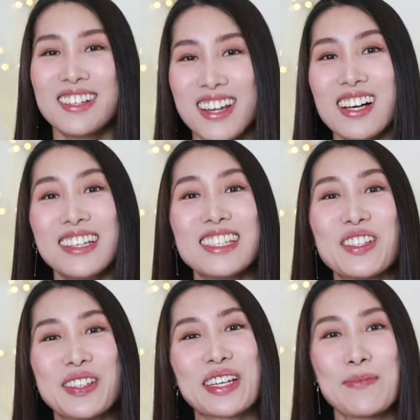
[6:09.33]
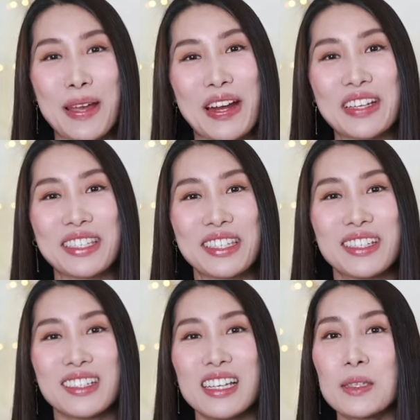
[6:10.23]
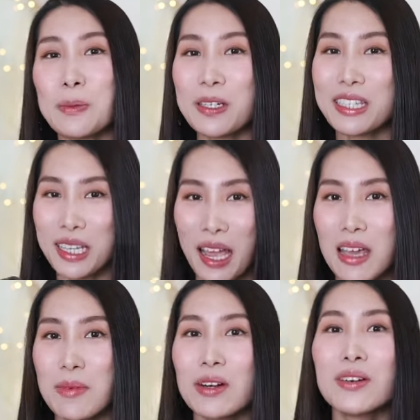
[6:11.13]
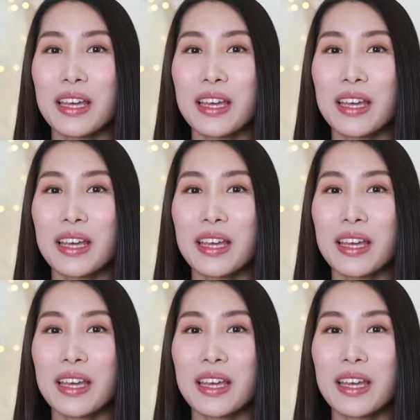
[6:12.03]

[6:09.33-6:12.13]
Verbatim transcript: Now let's do the comparison. Let's put TYMO